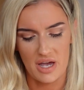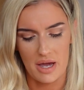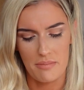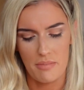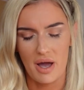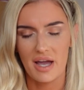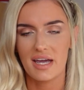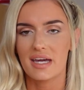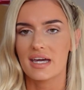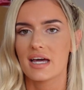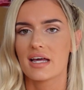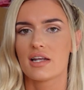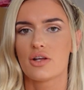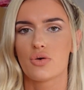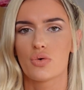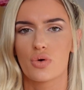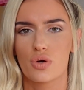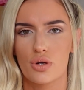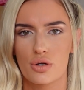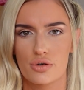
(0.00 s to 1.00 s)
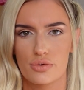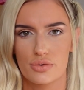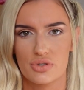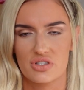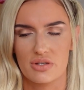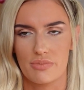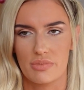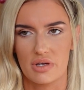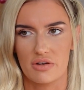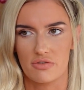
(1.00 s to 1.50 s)
I might get a little glue or
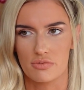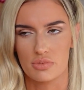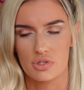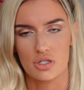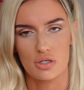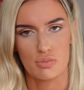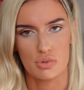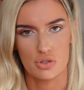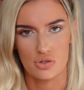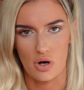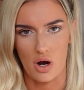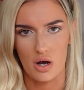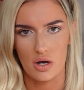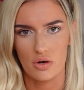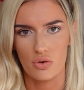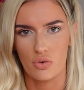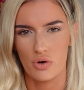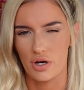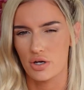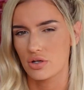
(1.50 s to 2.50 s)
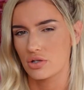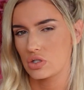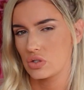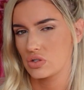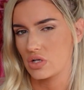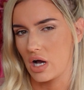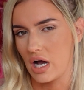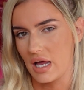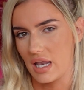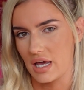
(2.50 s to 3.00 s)
something from Superdrug, or I could
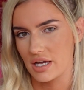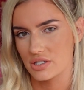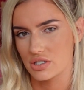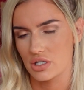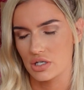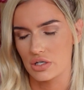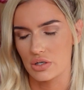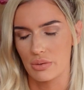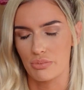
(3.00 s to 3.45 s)
use eyelash glue.